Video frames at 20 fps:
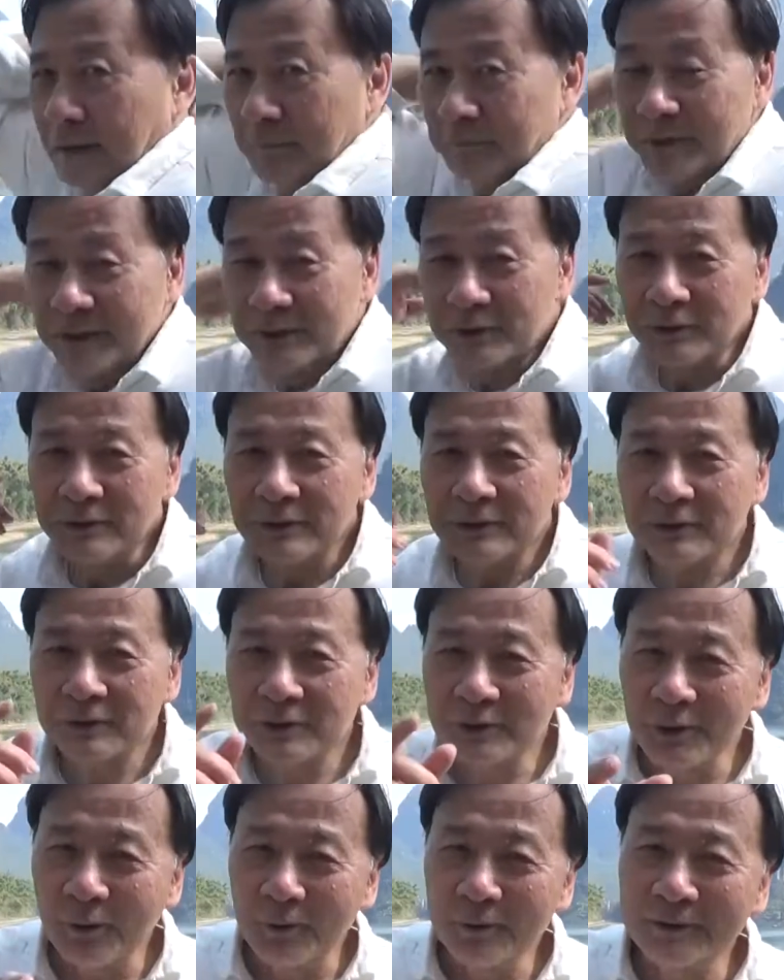between
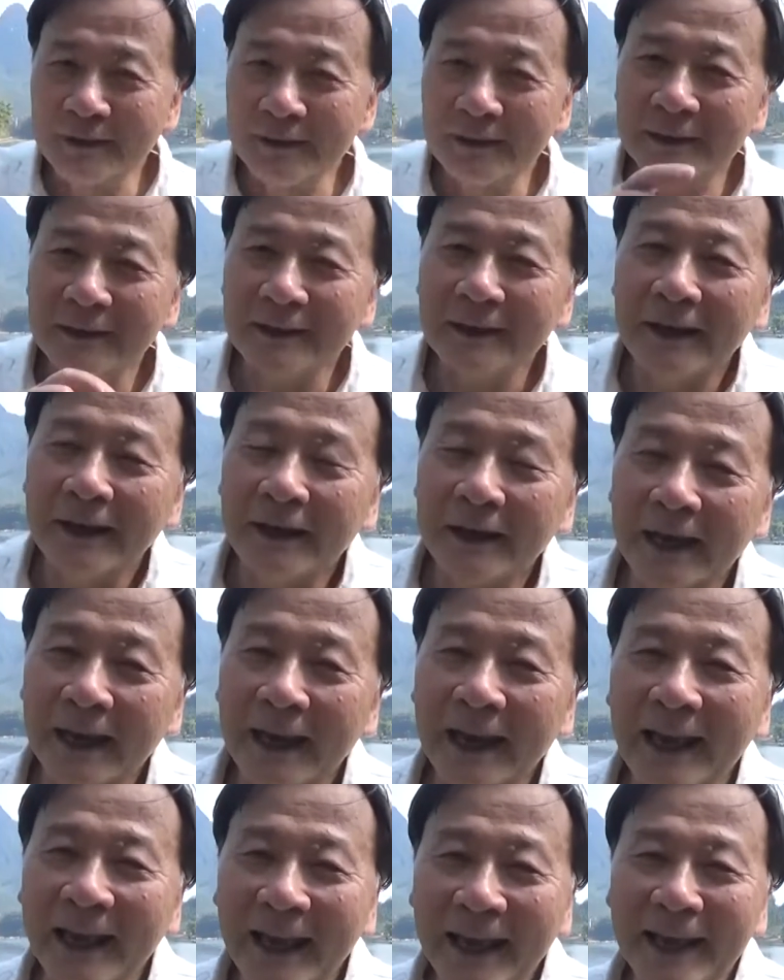shoulder
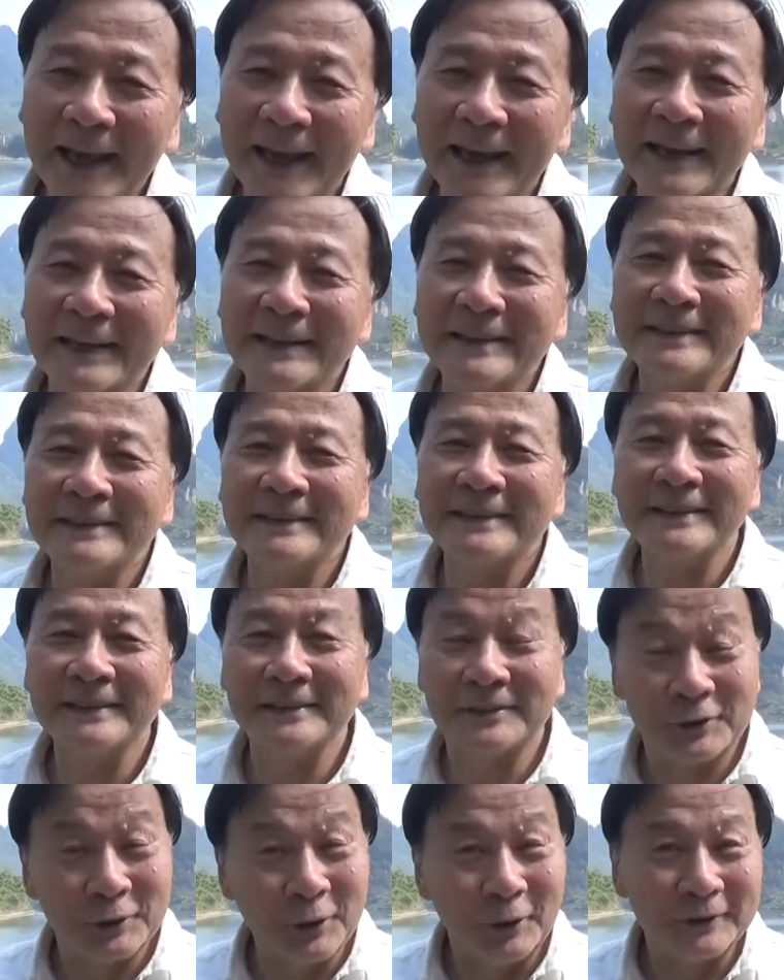and
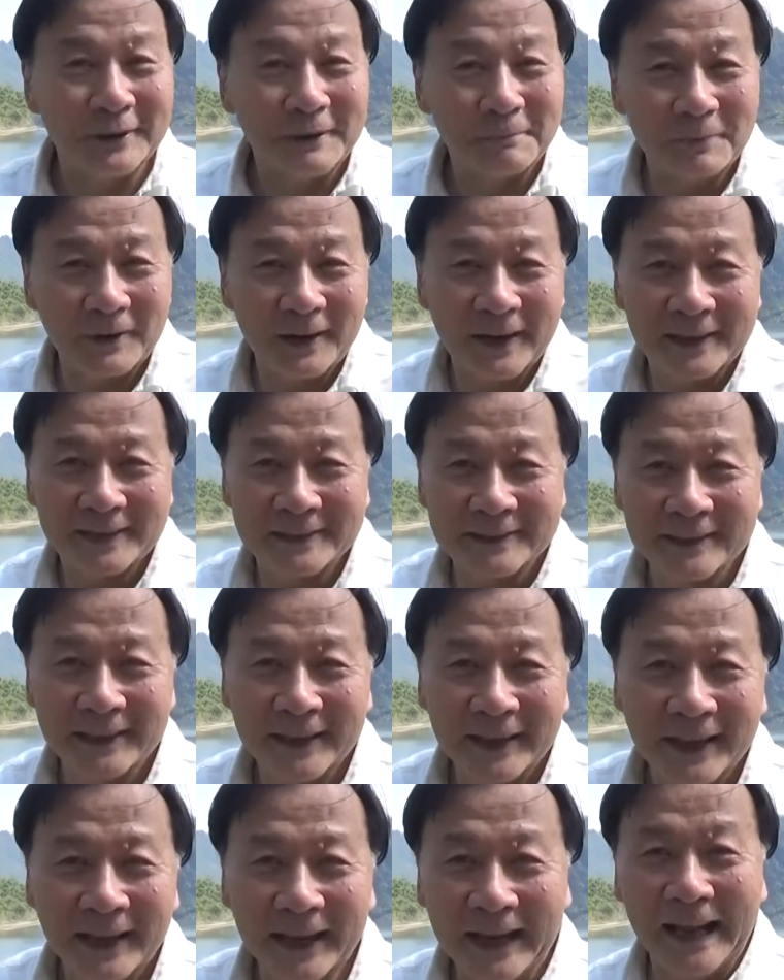shoulder blades.
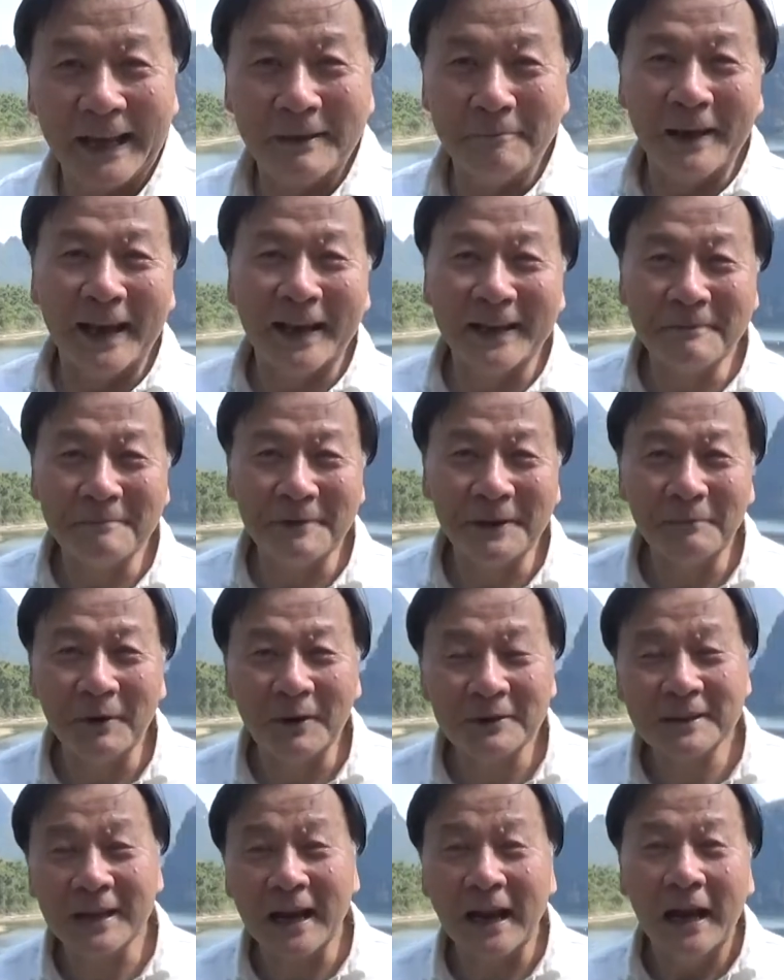And then many
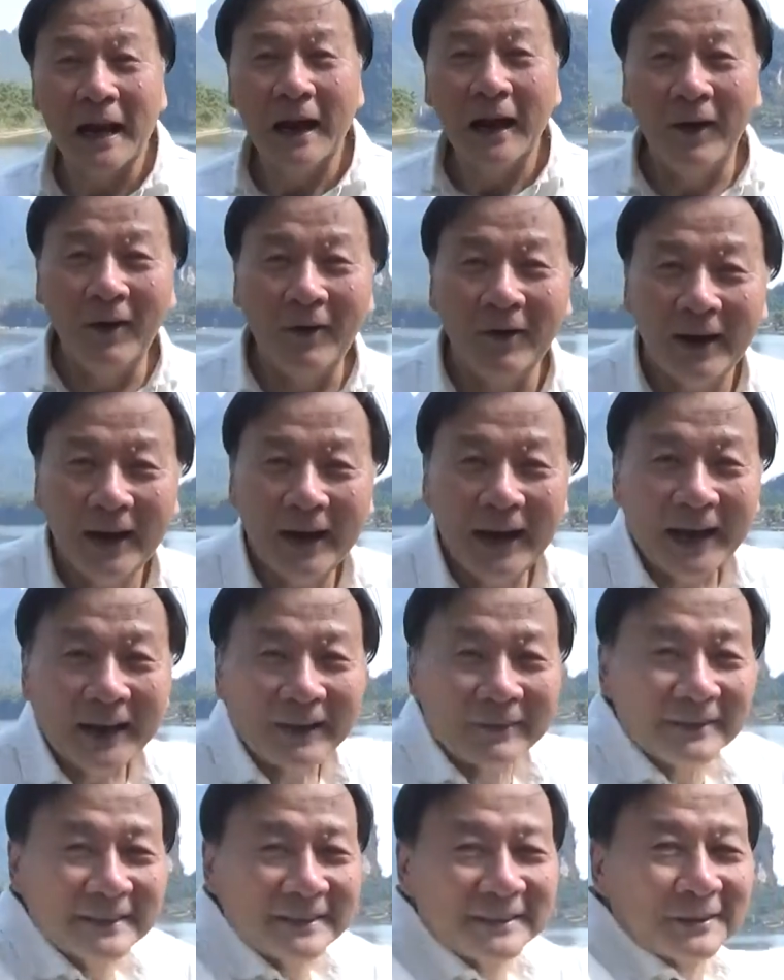people say, oh, I
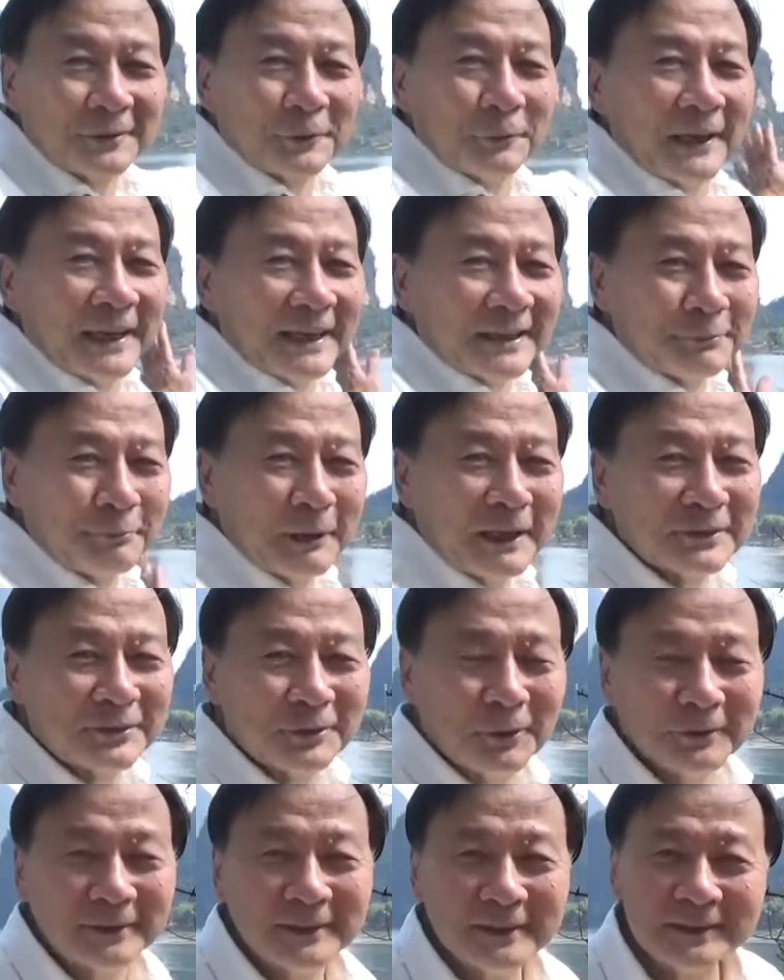can squeeze my
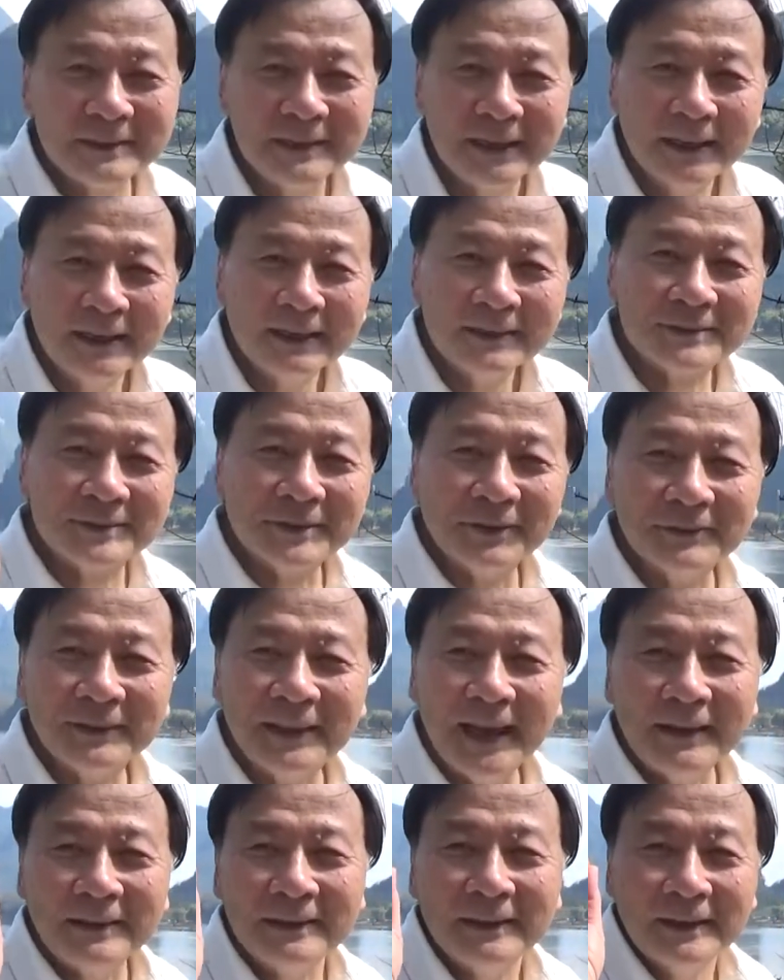shoulders so
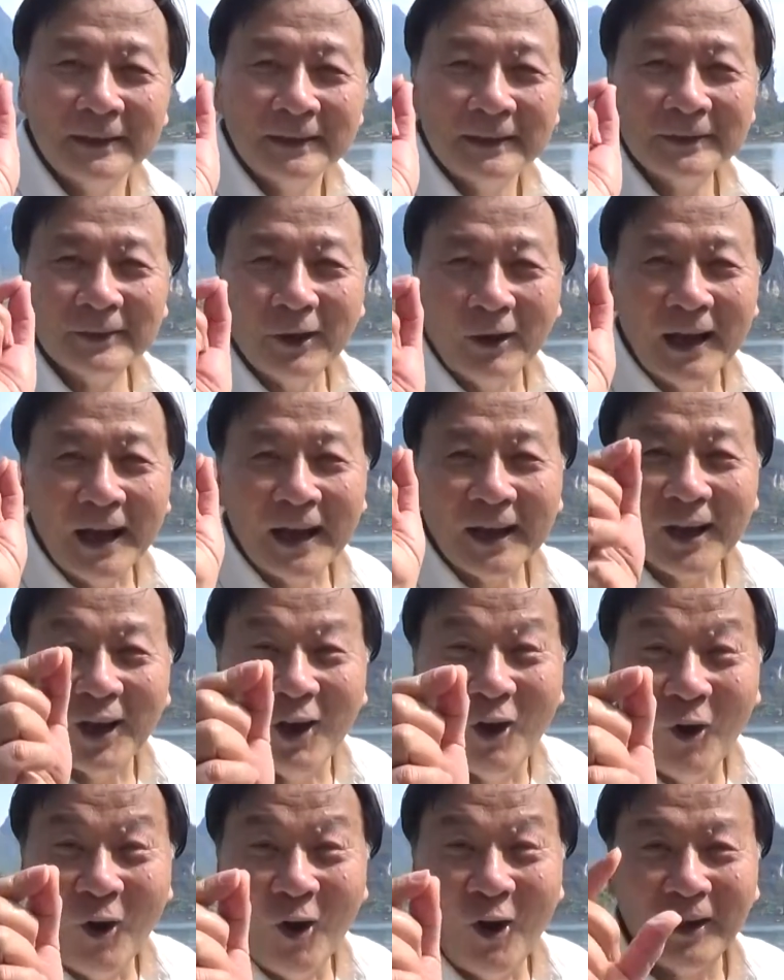that not a
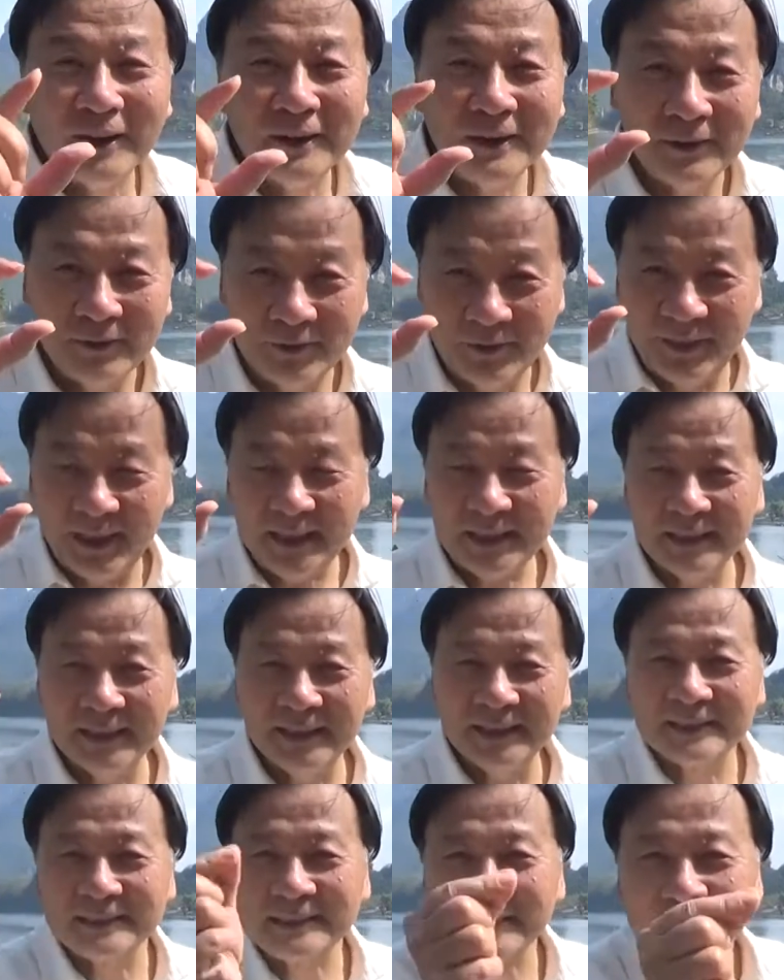corn
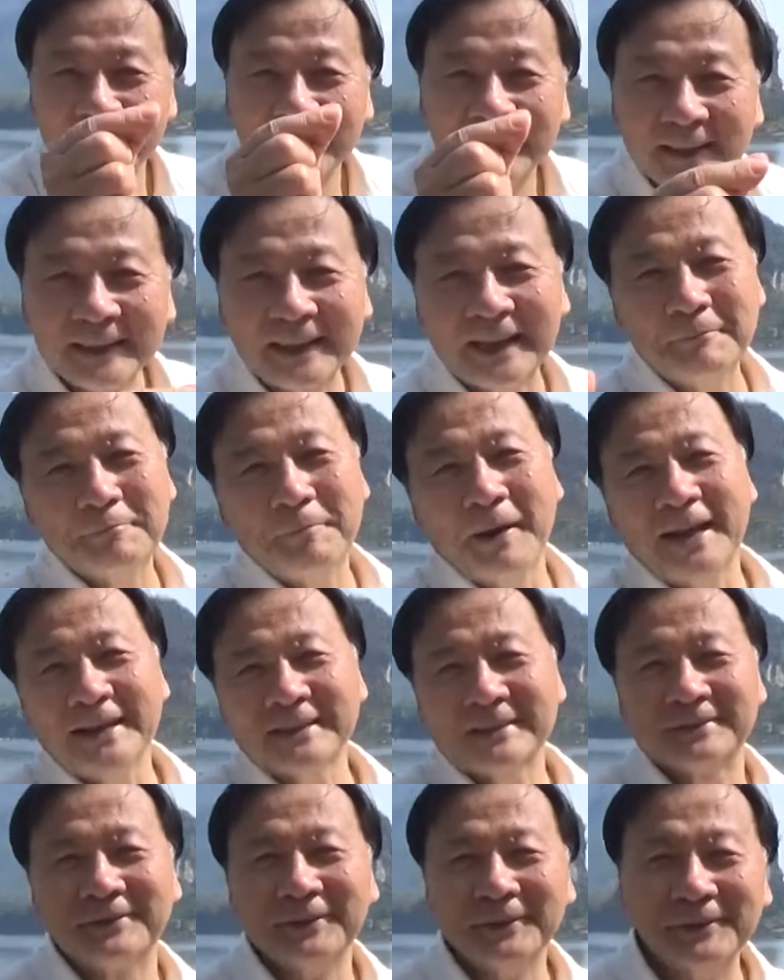thickness can
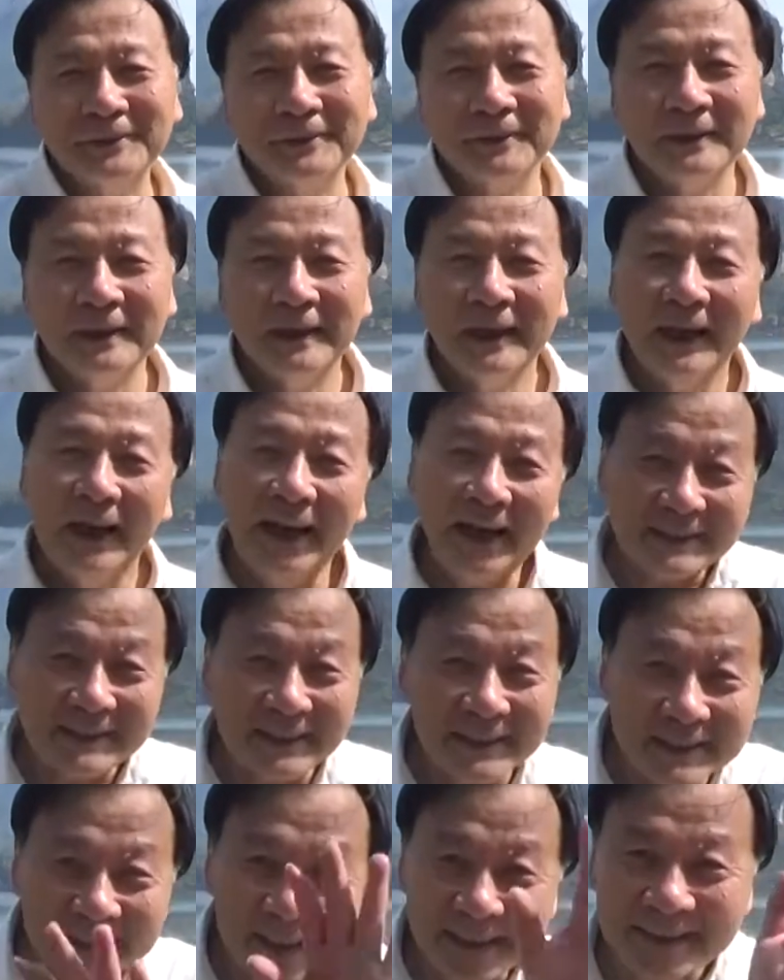pass through. I
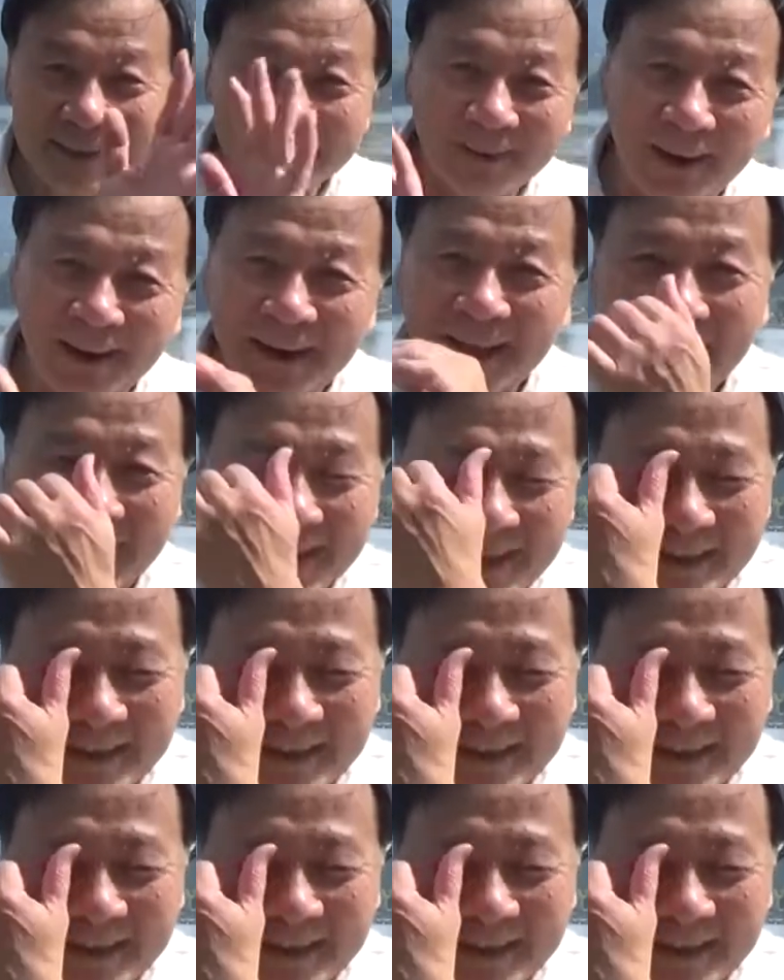said, that's not it.